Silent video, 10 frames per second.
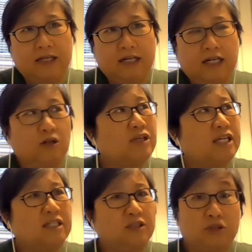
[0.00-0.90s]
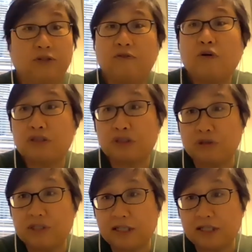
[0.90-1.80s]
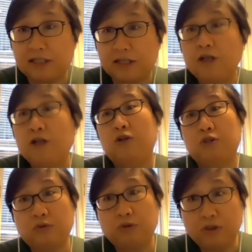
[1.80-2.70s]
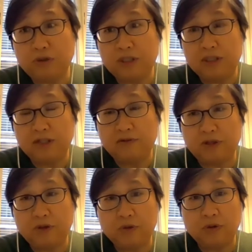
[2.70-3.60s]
are looking into the forestry sector. So we do interview